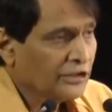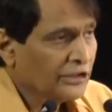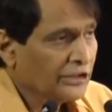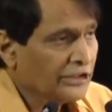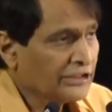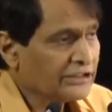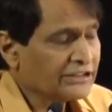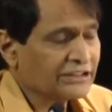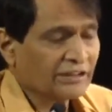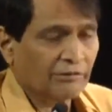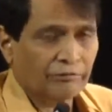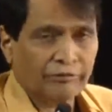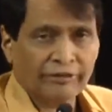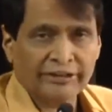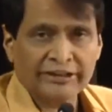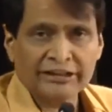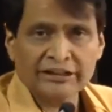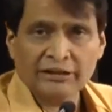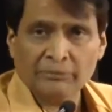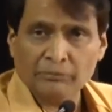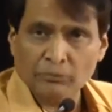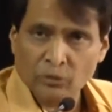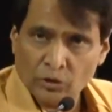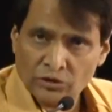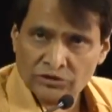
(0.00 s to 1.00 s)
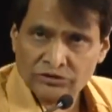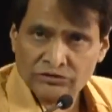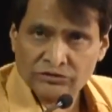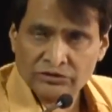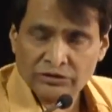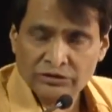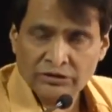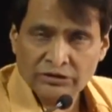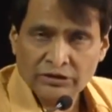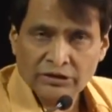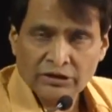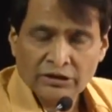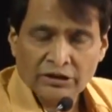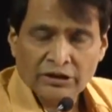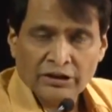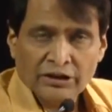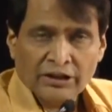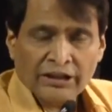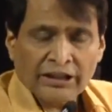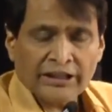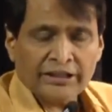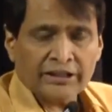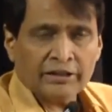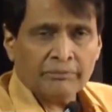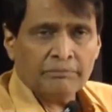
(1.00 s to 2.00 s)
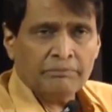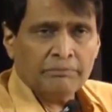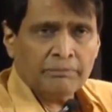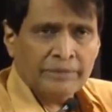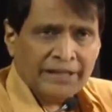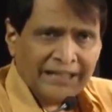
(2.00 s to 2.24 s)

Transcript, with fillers: is suffering the most, and the